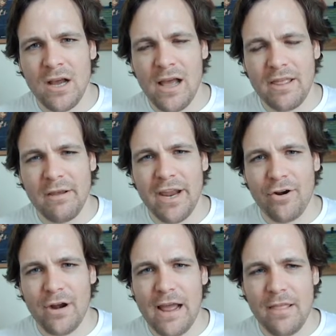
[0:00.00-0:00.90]
I think
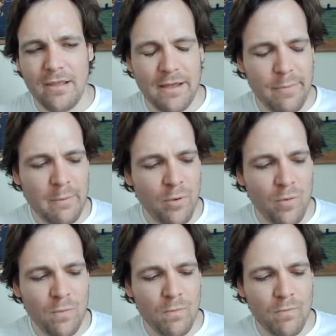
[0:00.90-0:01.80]
that people